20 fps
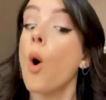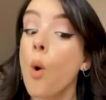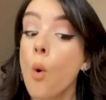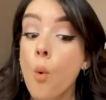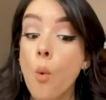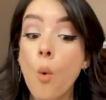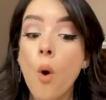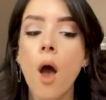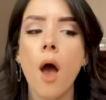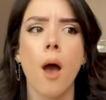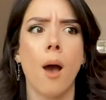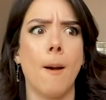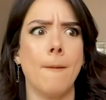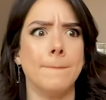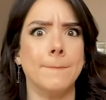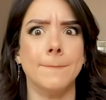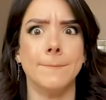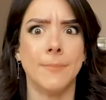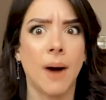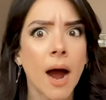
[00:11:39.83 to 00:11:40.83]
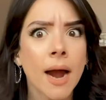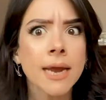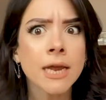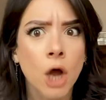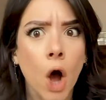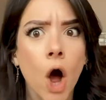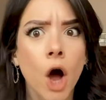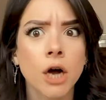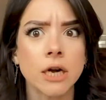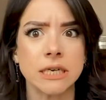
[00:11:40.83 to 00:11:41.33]
oh my
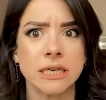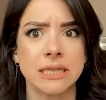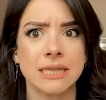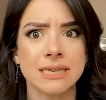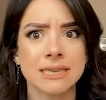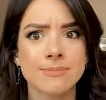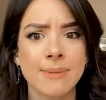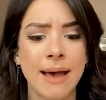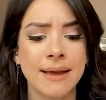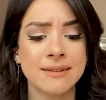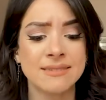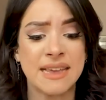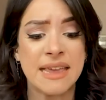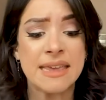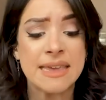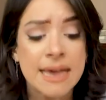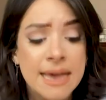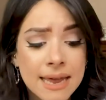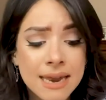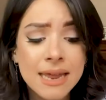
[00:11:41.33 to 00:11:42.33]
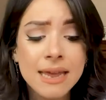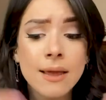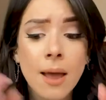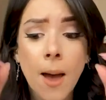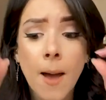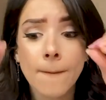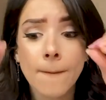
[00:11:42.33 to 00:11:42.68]
God, this man is a killing